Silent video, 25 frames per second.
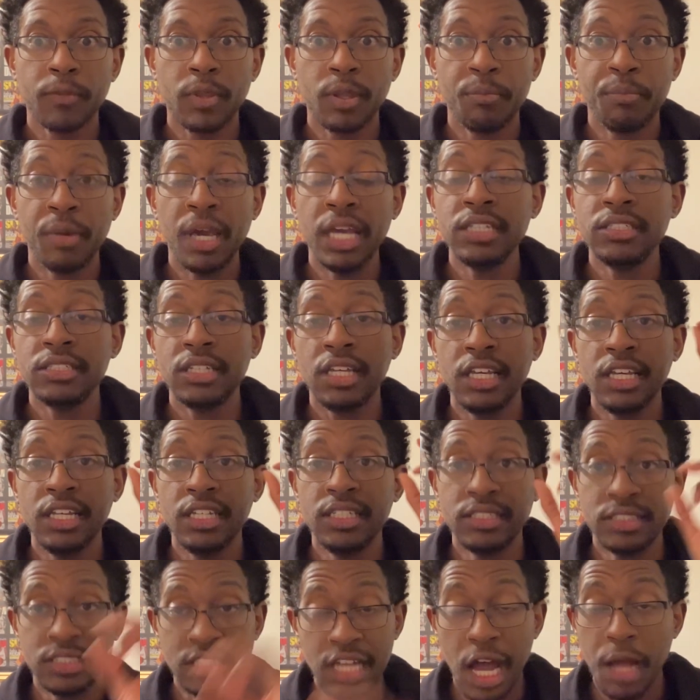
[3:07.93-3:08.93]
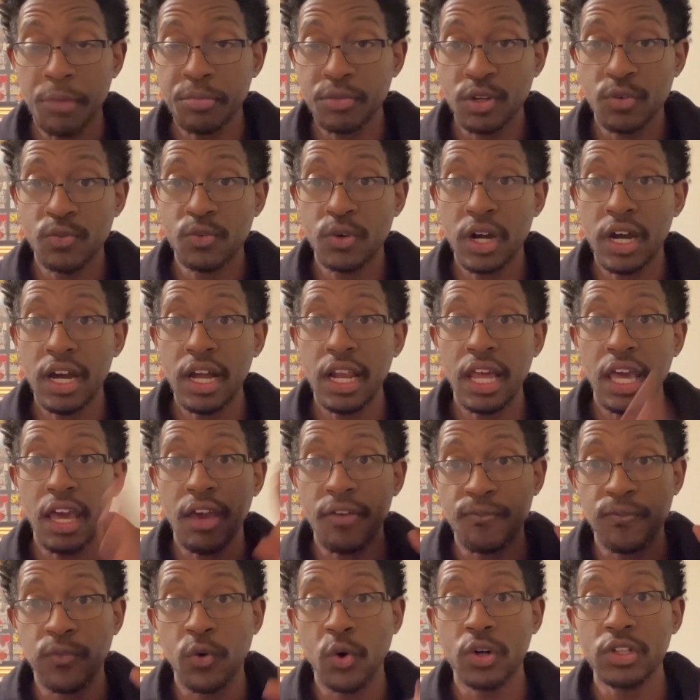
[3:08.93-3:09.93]
basically stop the run
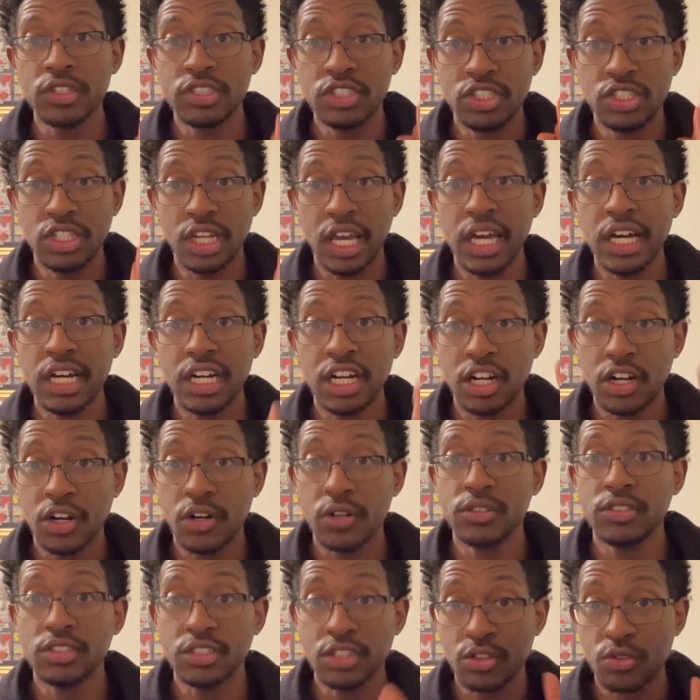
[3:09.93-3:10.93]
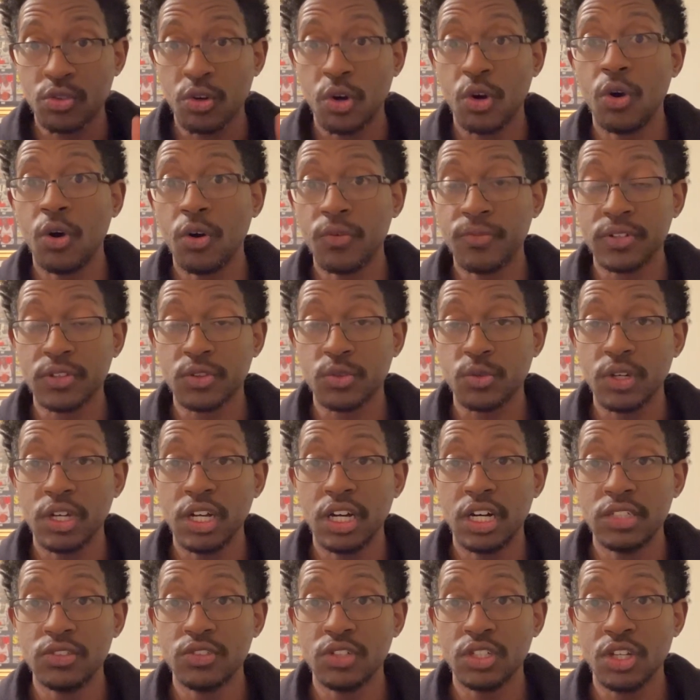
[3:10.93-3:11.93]
and force Jalen Hurts to throw over
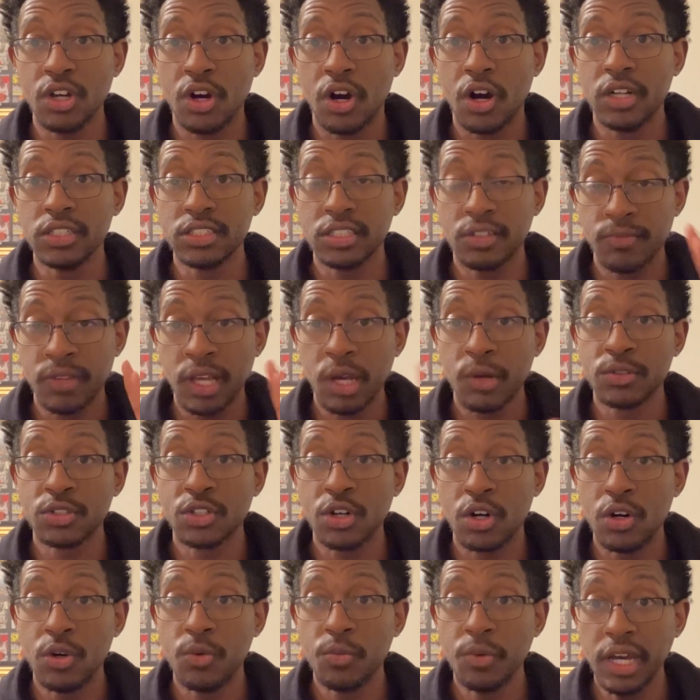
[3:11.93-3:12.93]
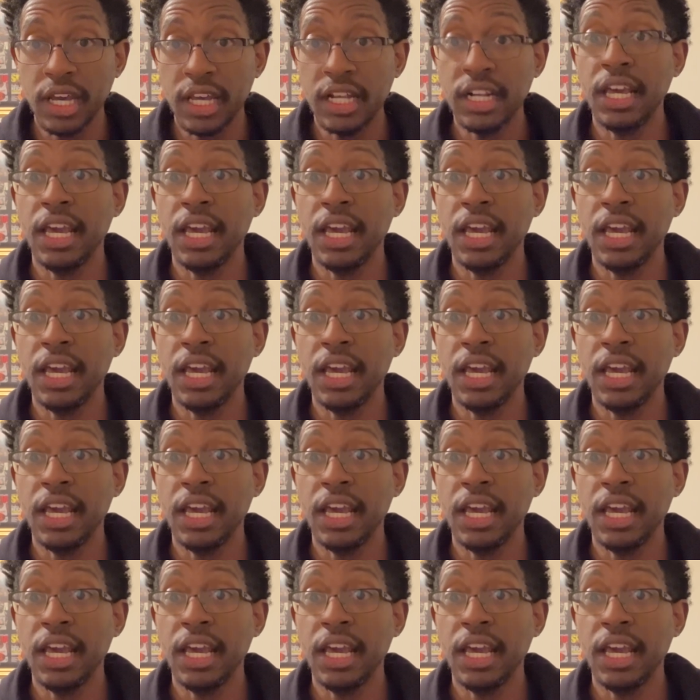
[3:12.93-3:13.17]
300 yards if they was going to win.